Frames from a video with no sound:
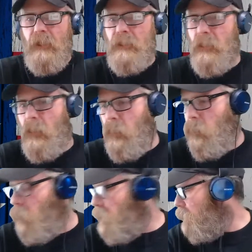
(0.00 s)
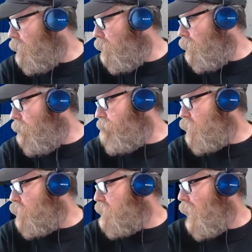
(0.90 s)
So we got a
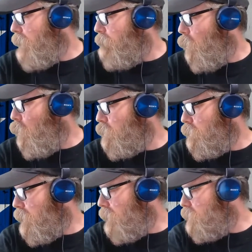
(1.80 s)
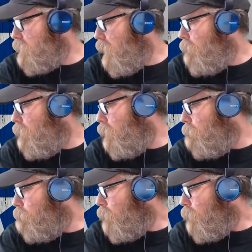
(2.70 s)
first-time order that just came in.